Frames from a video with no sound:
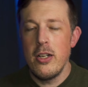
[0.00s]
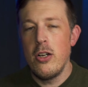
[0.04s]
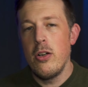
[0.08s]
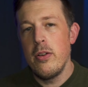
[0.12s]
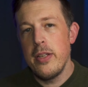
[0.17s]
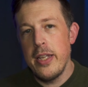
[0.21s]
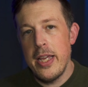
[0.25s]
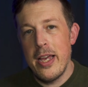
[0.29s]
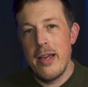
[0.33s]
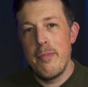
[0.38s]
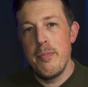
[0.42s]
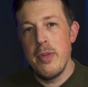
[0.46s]
oh
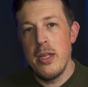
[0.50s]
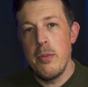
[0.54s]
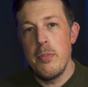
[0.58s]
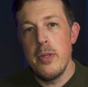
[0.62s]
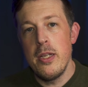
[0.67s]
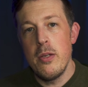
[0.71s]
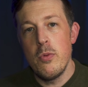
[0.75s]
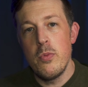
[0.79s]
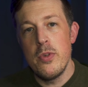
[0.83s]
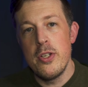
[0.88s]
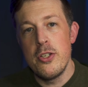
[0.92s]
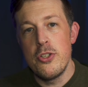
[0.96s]
yeah,
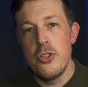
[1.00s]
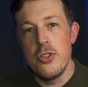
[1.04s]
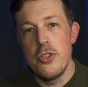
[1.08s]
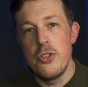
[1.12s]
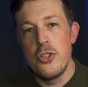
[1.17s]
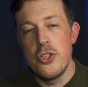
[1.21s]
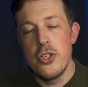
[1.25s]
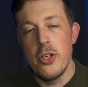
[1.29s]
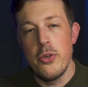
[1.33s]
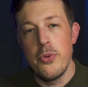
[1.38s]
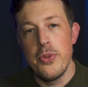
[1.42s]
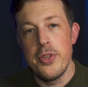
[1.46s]
maybe we should
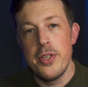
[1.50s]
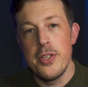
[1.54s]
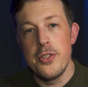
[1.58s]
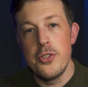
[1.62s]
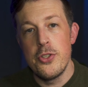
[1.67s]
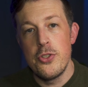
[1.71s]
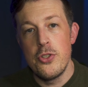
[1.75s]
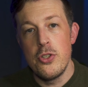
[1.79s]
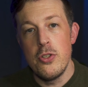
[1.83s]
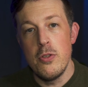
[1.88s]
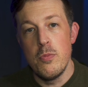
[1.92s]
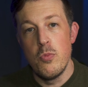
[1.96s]
show this
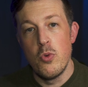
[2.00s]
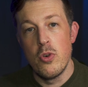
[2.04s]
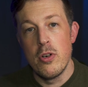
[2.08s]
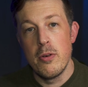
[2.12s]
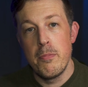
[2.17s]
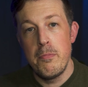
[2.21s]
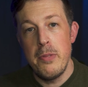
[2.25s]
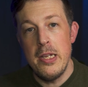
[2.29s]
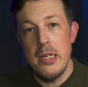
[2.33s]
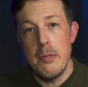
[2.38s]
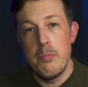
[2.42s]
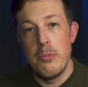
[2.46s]
to more
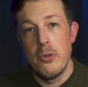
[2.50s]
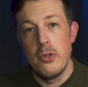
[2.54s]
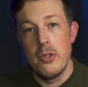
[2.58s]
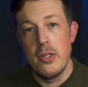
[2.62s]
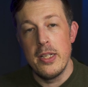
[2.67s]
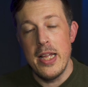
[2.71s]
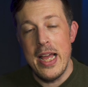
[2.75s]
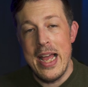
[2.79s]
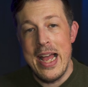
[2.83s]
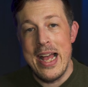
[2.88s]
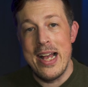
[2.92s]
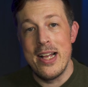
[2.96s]

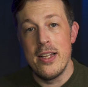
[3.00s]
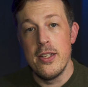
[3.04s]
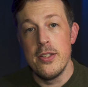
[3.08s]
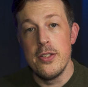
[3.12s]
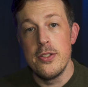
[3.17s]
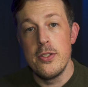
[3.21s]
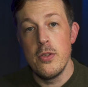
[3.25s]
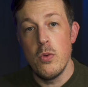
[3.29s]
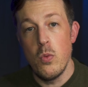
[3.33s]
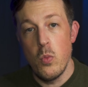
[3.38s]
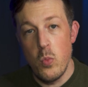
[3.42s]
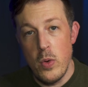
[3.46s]
people
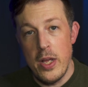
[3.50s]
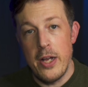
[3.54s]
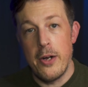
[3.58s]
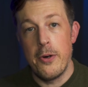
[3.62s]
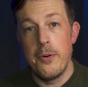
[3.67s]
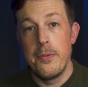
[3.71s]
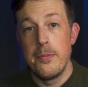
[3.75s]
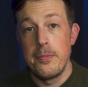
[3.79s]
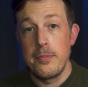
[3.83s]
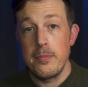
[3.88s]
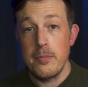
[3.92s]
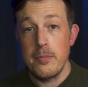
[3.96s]
as well.